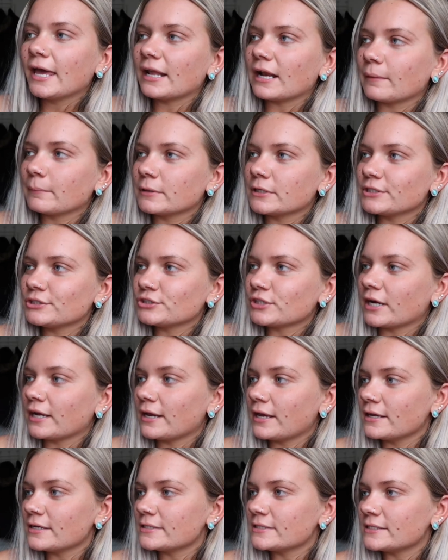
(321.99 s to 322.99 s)
and I'm gonna try
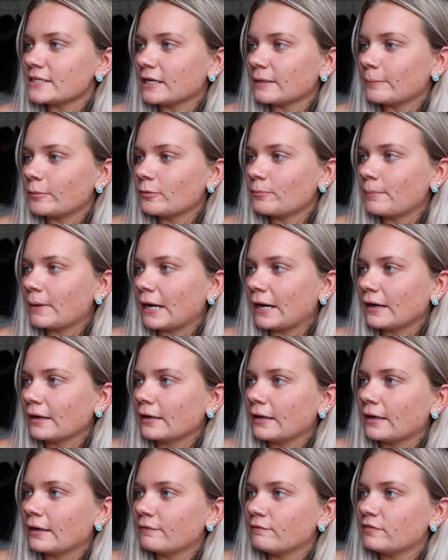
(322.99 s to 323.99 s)
a sample
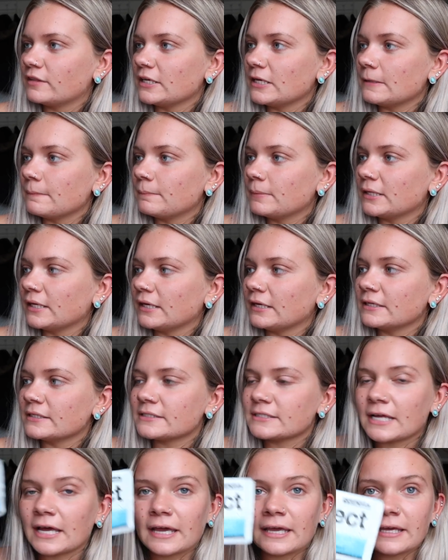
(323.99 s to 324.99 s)
pack of the
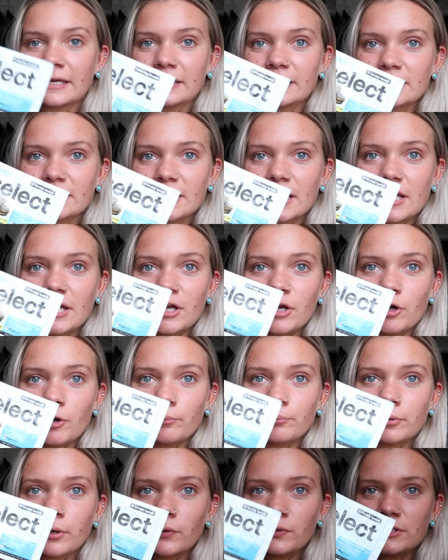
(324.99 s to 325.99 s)
PEScience
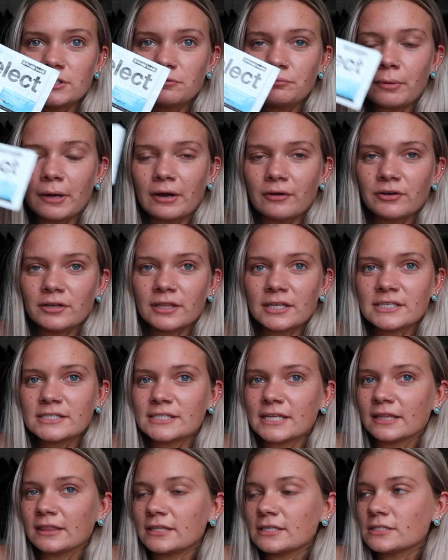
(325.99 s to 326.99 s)
protein powder. They
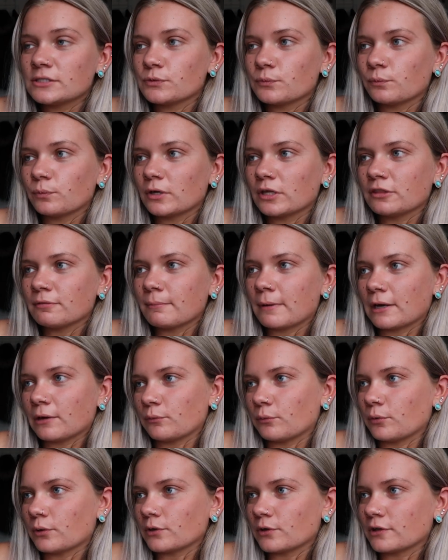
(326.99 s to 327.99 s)
sent this with my
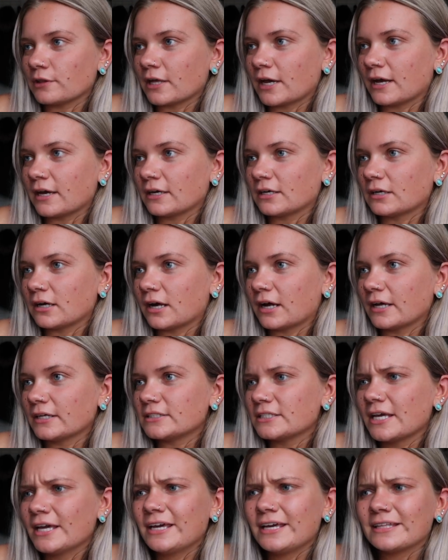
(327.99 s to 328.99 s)
order that I
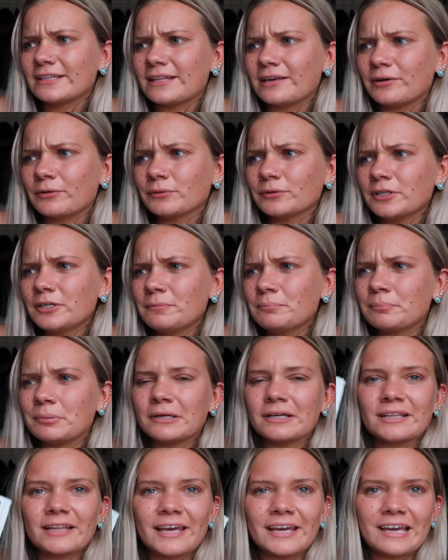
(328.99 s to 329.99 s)
got. They only
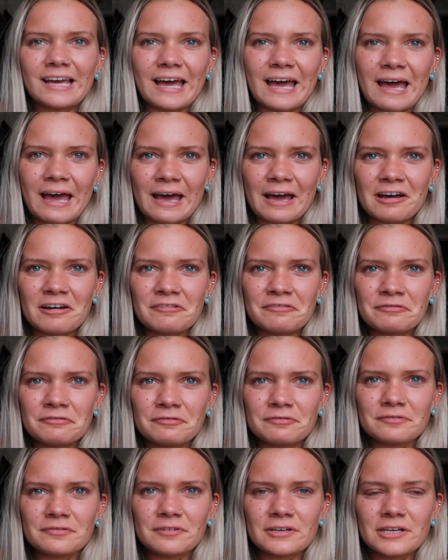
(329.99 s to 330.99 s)
put like a half